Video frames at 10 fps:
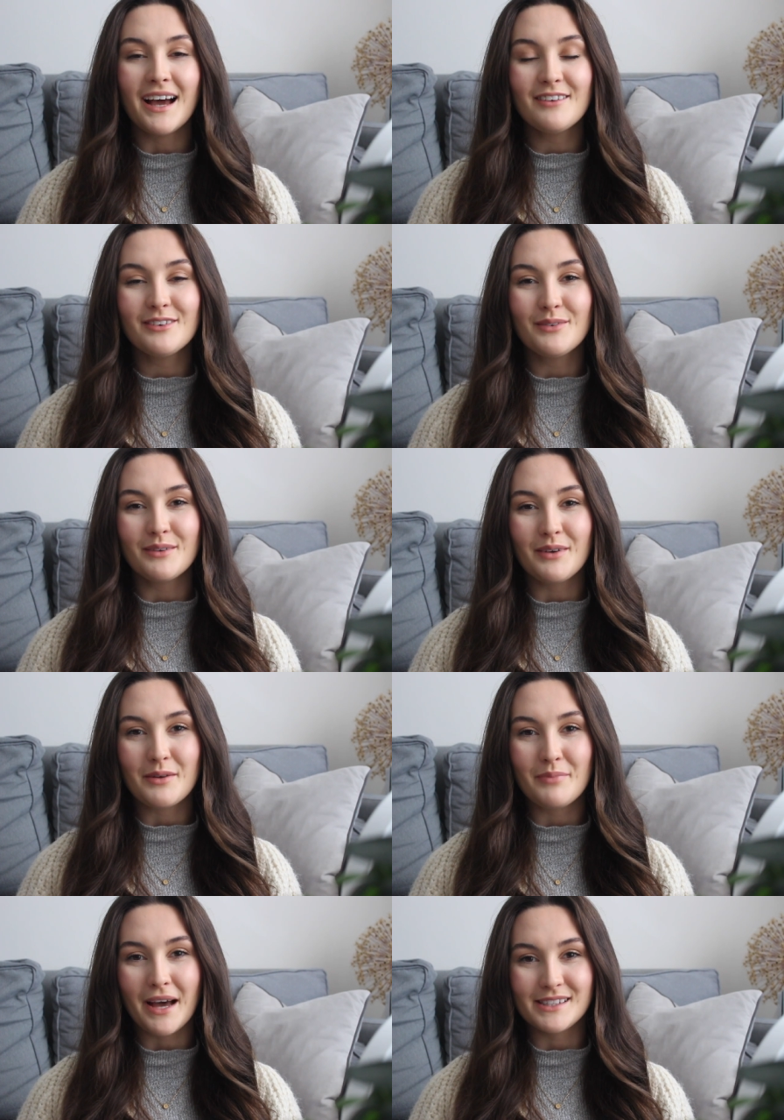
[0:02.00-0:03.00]
Hi everyone and
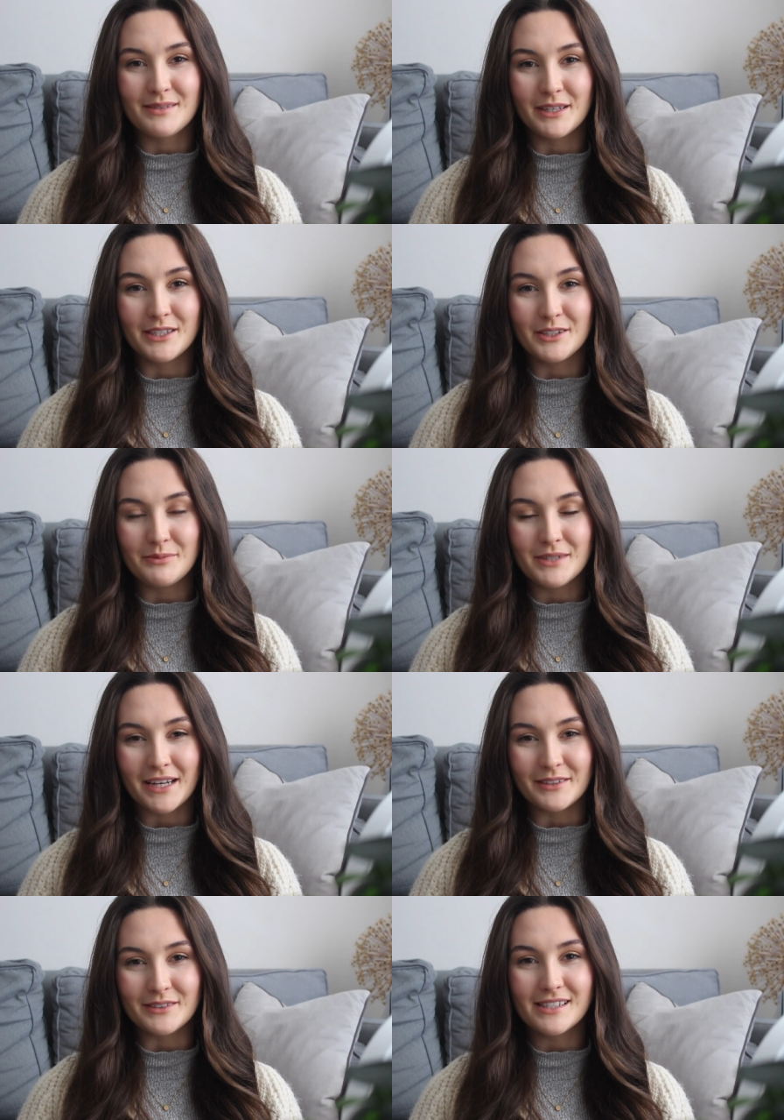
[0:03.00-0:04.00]
welcome back to my YouTube
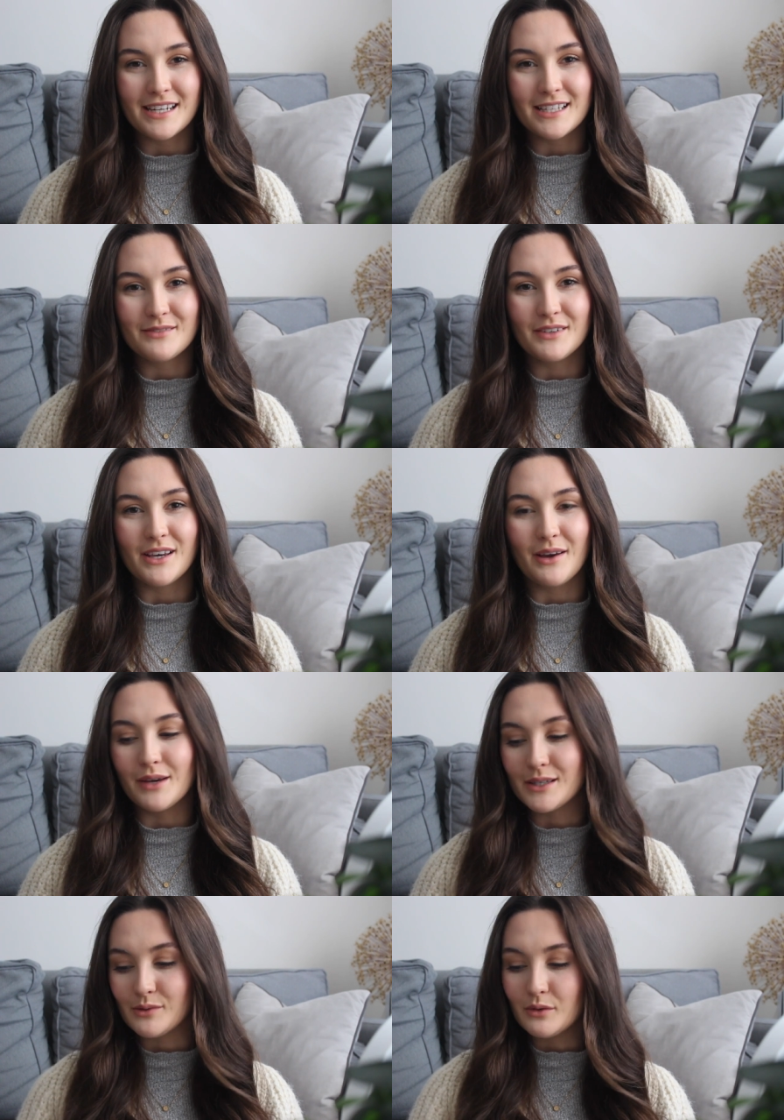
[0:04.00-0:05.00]
channel. Today's video
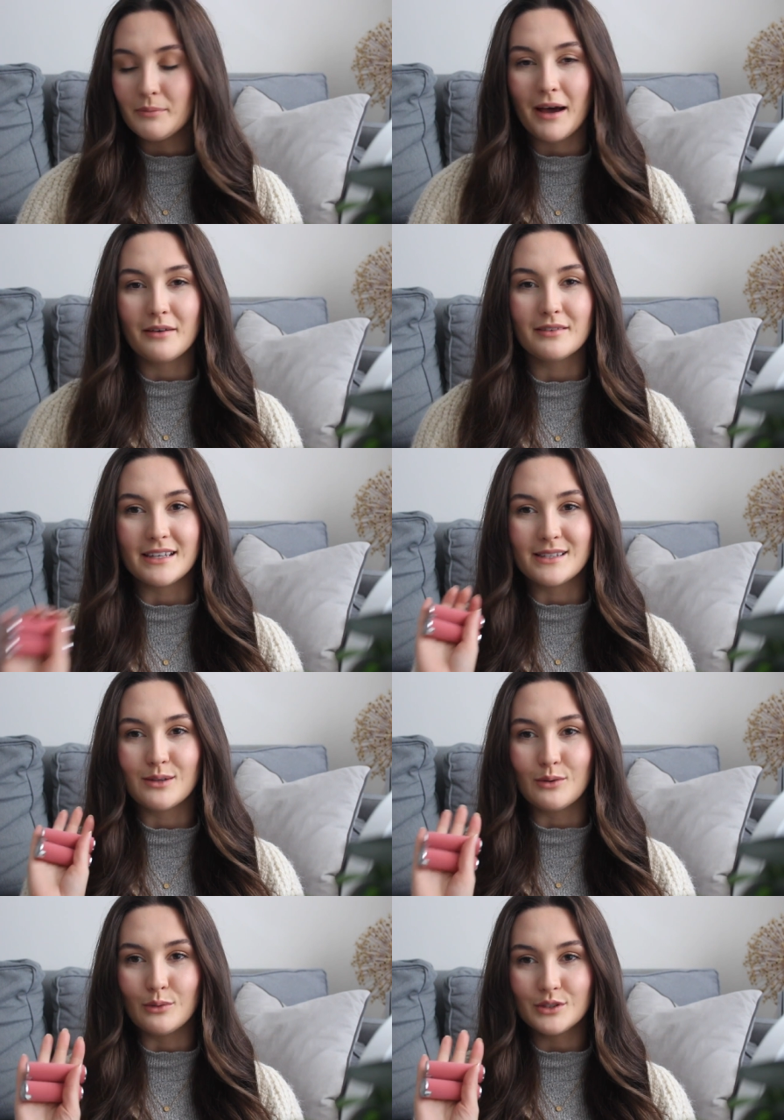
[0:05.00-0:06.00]
is all about these
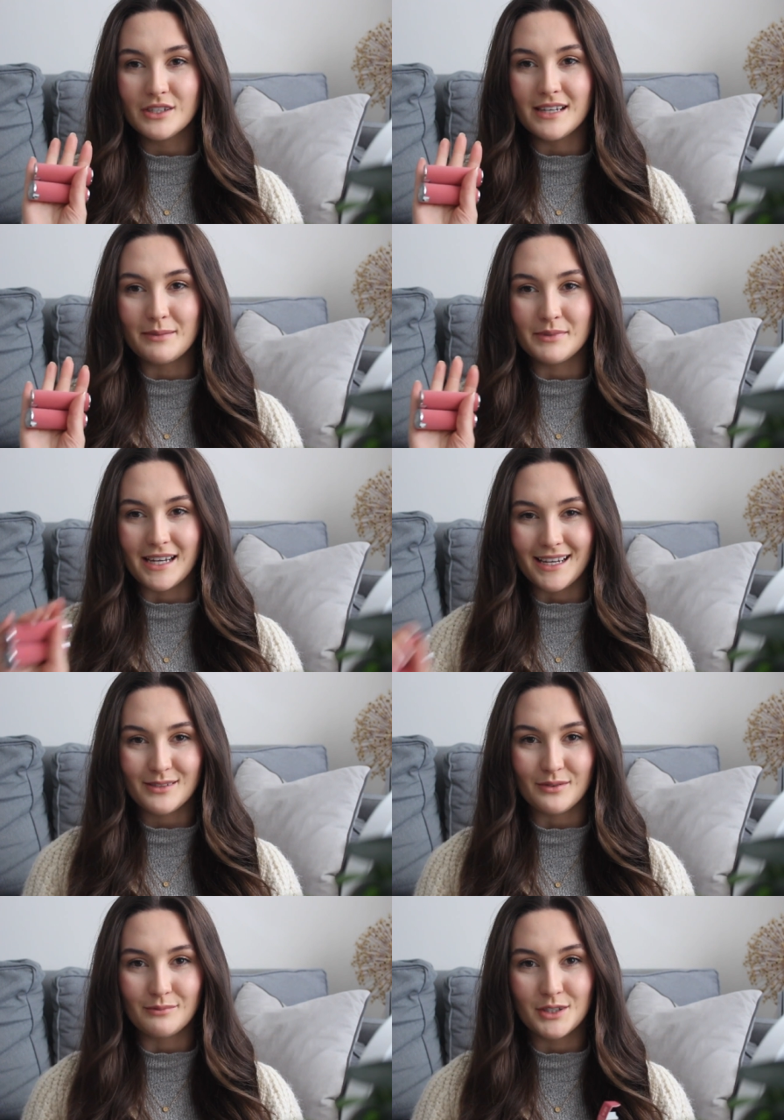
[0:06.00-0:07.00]
gorgeous
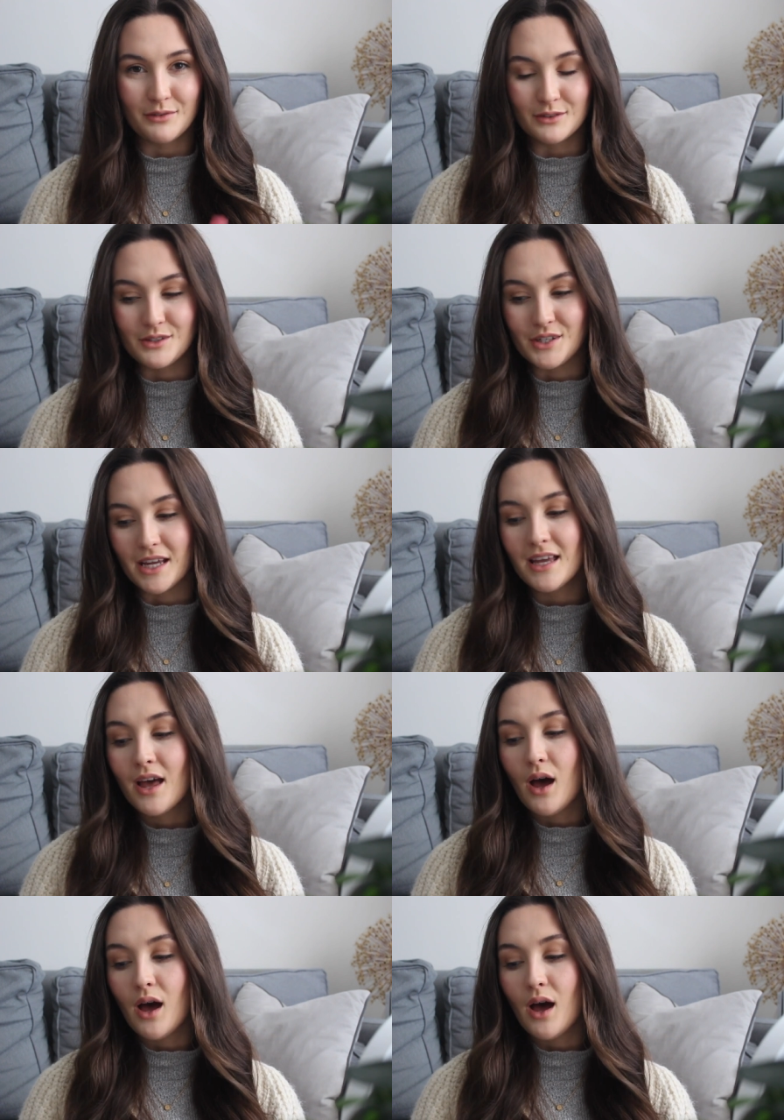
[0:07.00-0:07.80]
lipsticks from Givenchy.